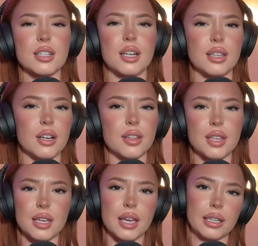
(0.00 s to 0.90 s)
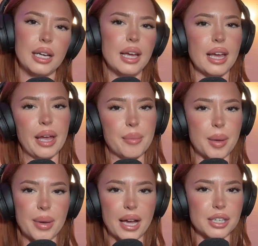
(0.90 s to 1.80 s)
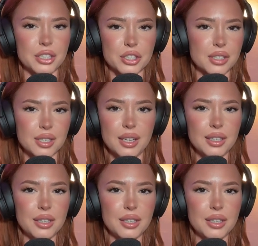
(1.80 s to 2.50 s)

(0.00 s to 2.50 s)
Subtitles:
of sitting there and thinking, hey, maybe I could just,